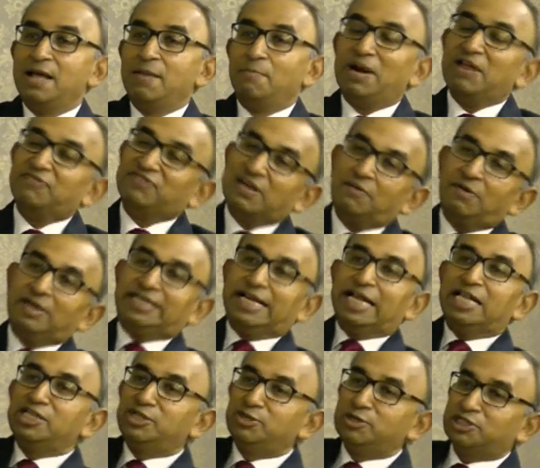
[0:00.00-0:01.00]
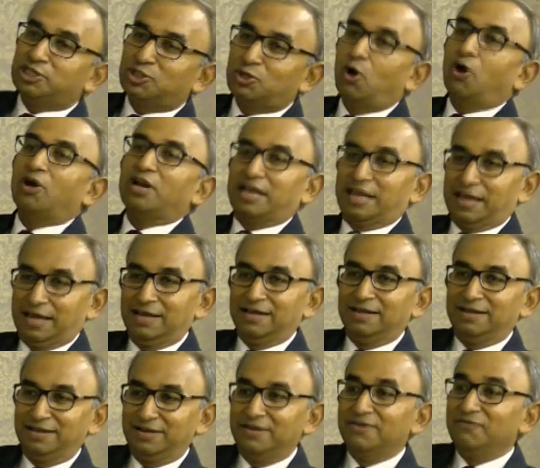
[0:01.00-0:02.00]
But if someone tells you a story
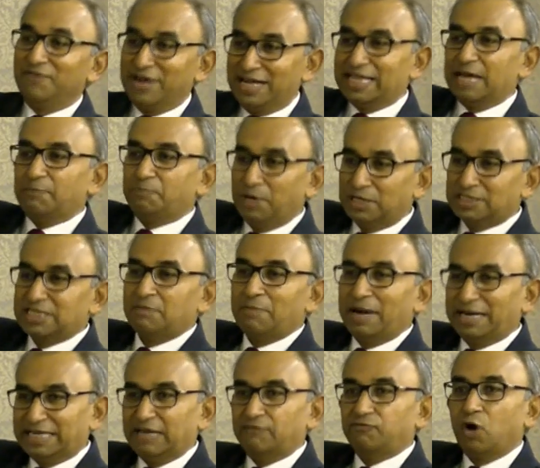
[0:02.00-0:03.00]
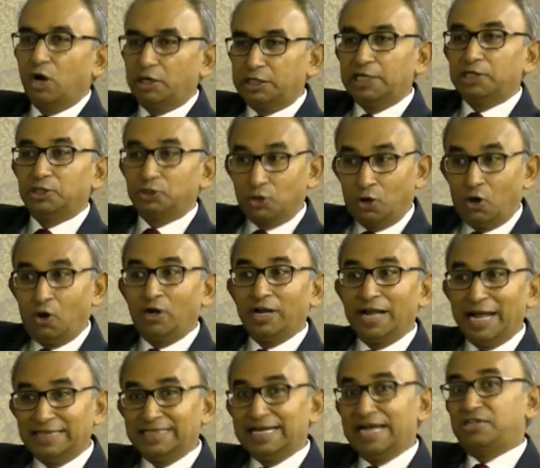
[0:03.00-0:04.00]
where that person might have got it wrong,
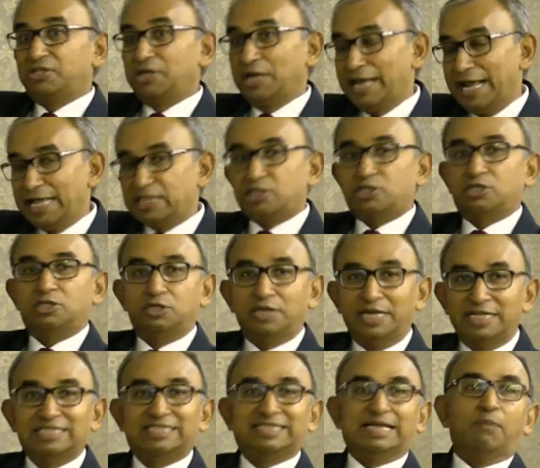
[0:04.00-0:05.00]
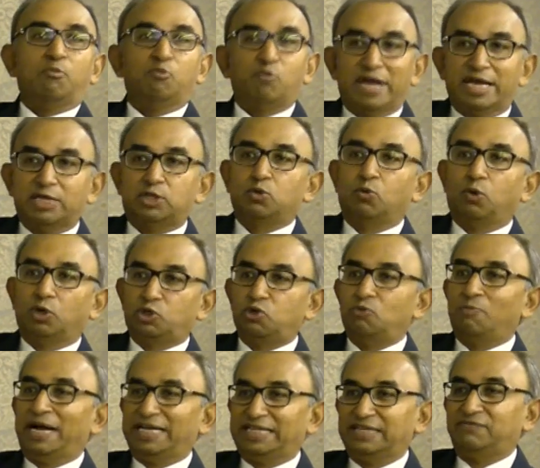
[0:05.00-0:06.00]
and that relates in some way to what you
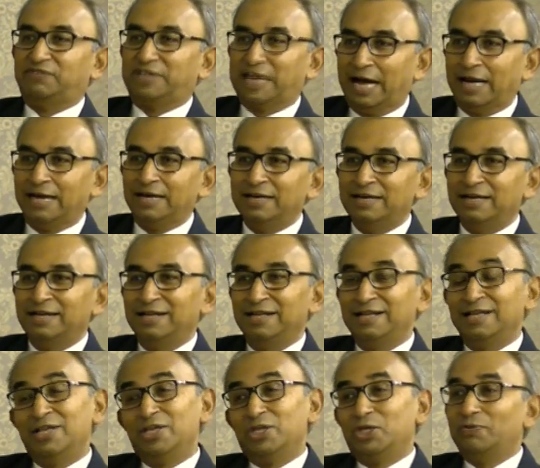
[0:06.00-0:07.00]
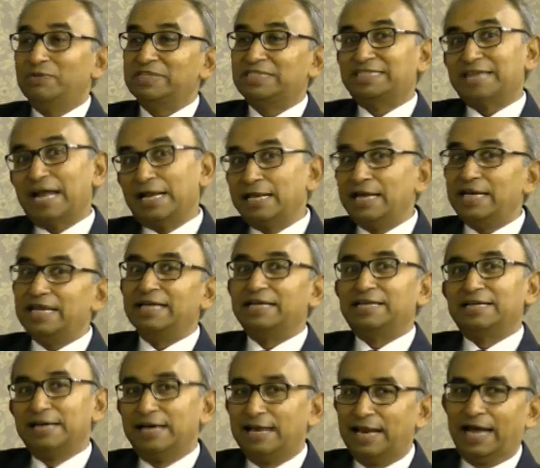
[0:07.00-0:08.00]
might have done, you will suddenly
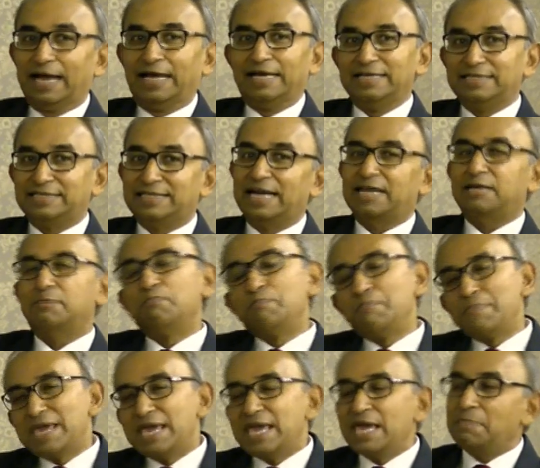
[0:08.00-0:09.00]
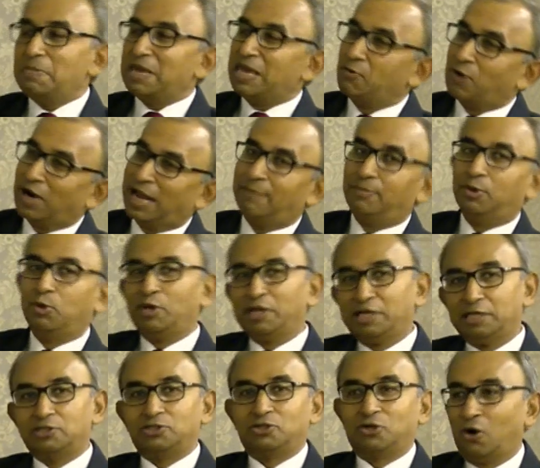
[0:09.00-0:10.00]
realize that maybe what I'm
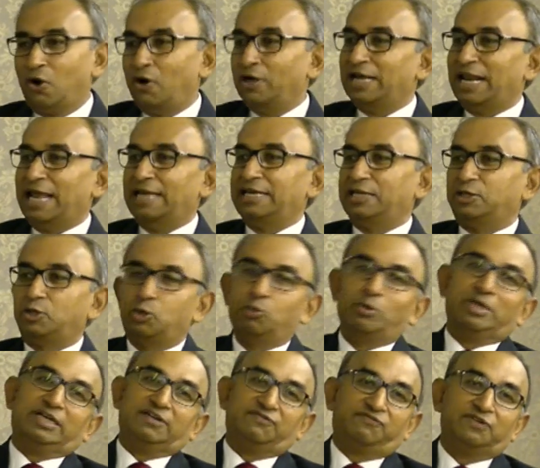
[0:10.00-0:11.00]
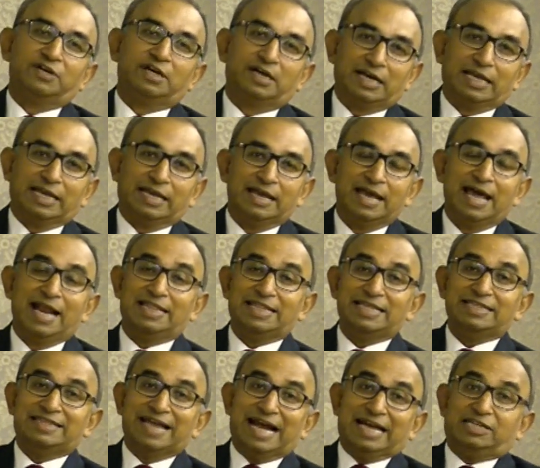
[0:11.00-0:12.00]
doing is wrong and I need to do it differently. And I
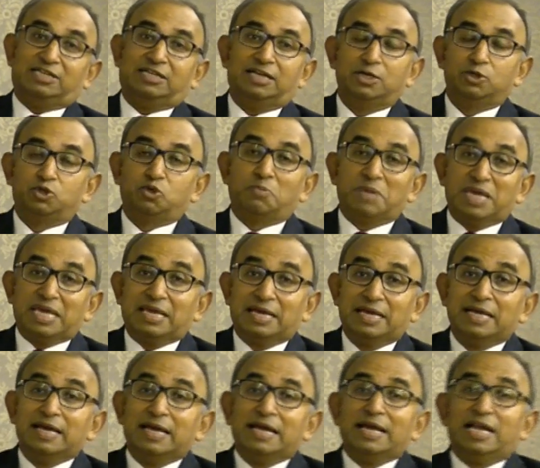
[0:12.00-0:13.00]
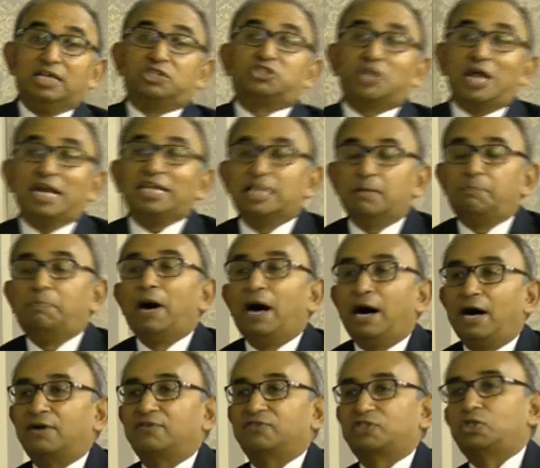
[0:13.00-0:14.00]
think that, to me, is really the
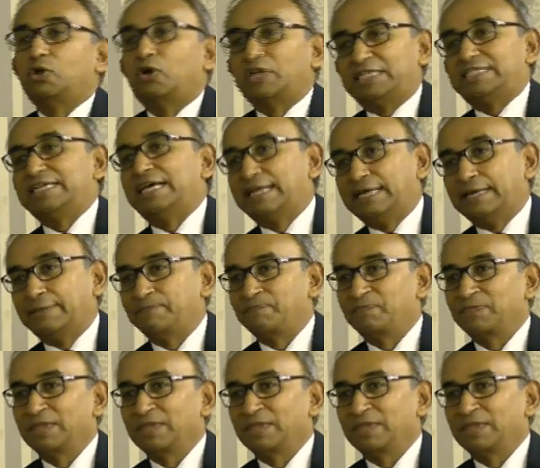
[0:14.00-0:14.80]
power of storytelling.